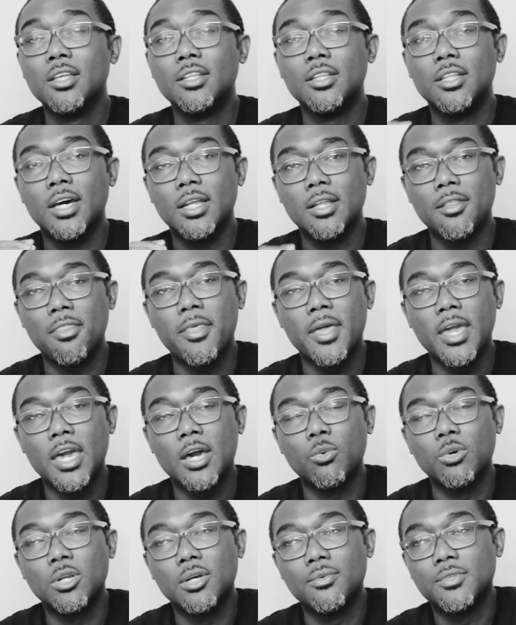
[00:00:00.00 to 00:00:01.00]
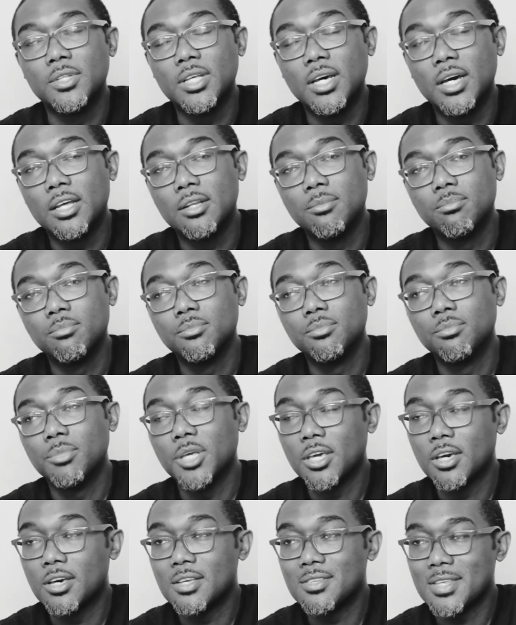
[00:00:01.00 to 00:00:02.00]
The other thing I would have done,
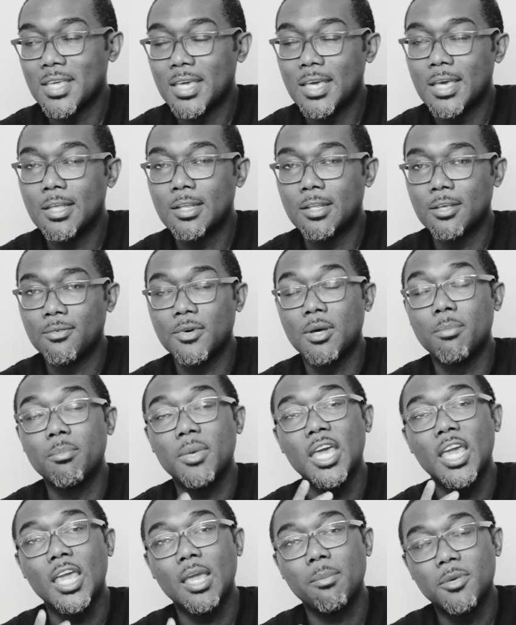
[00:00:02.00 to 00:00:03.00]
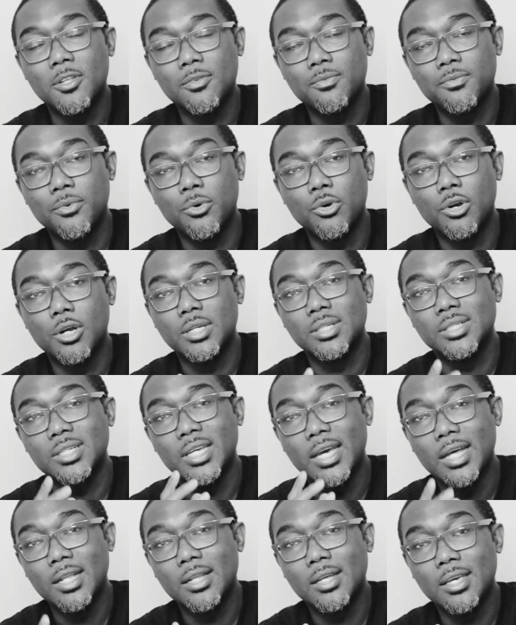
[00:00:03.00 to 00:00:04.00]
because again, if I'm aiming for an
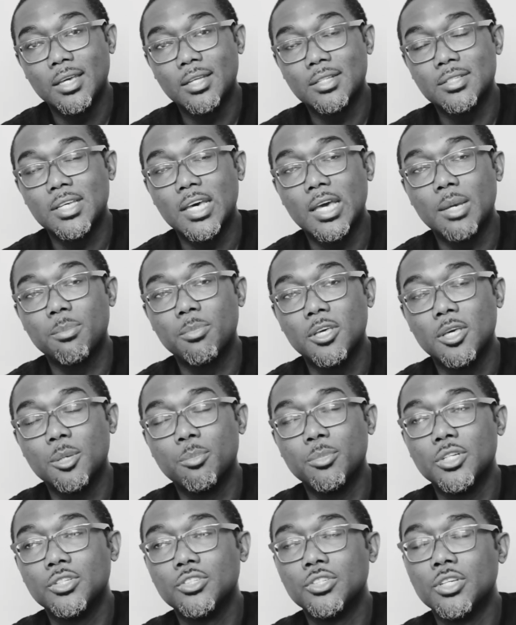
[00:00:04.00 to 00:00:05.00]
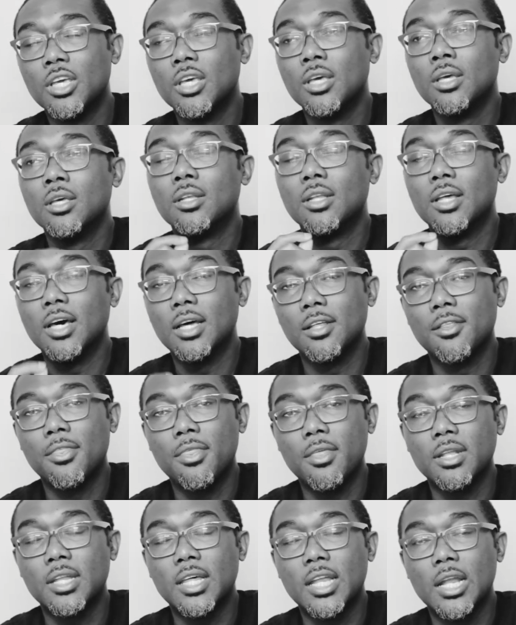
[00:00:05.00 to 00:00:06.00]
elegant type image, the other
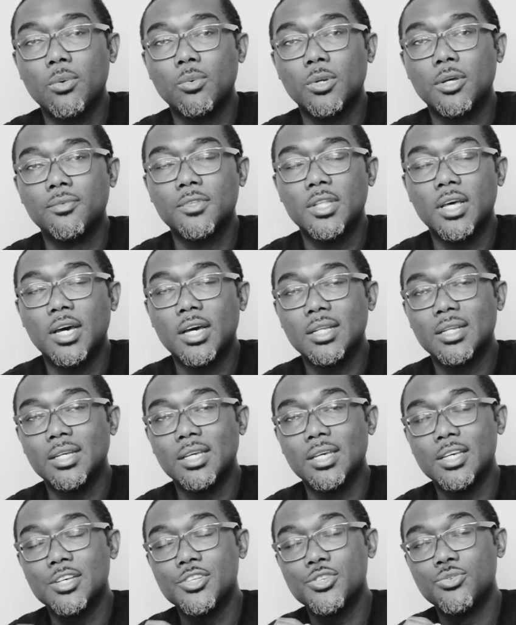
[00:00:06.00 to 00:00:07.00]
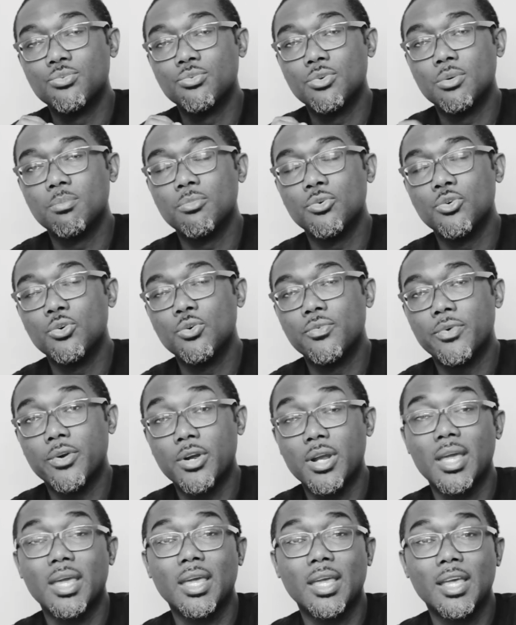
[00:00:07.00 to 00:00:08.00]
thing that I would have done is remove
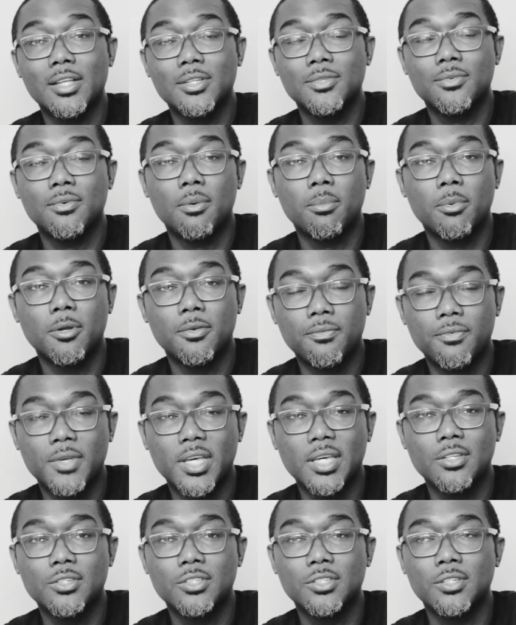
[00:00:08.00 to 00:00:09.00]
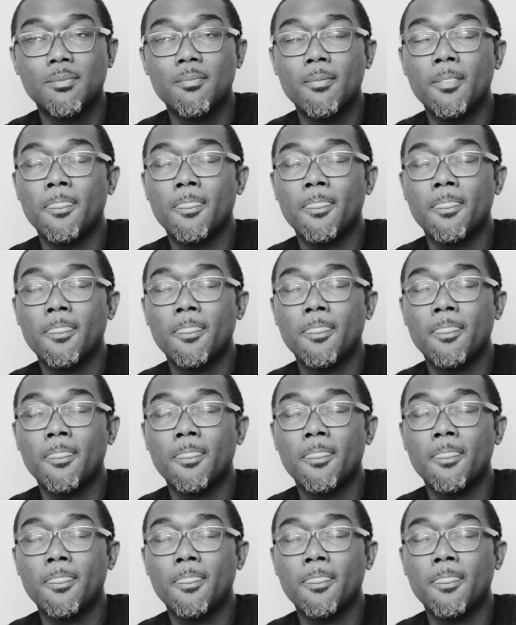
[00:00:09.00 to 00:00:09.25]
her hands from her face.